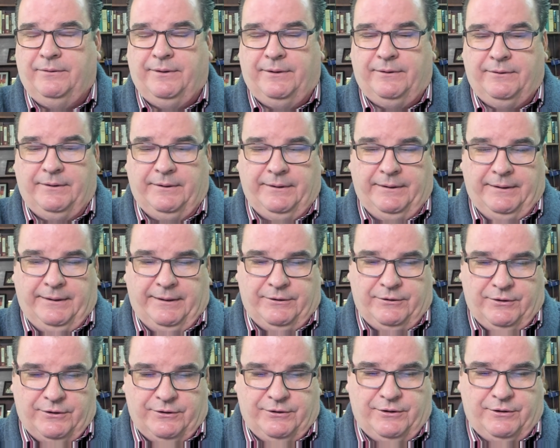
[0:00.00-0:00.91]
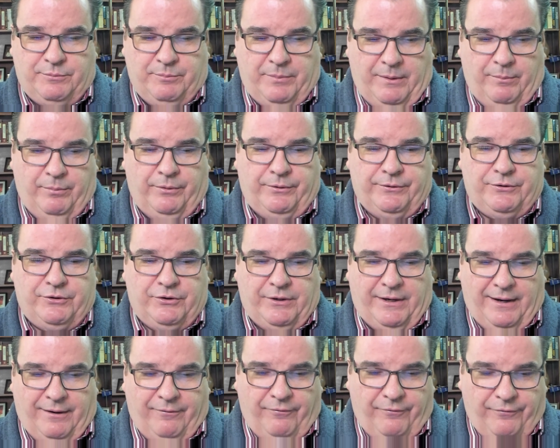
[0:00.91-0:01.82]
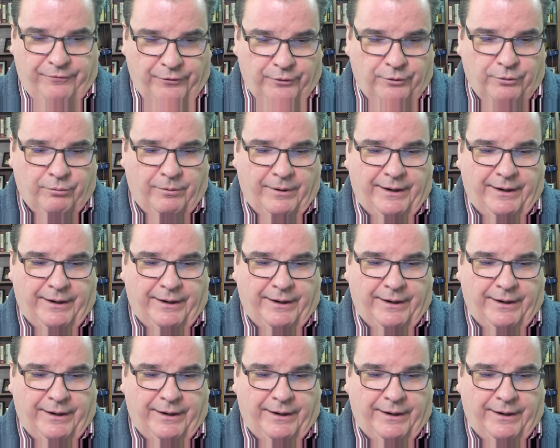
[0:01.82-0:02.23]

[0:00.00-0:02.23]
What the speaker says: that Indigenous peoples should have full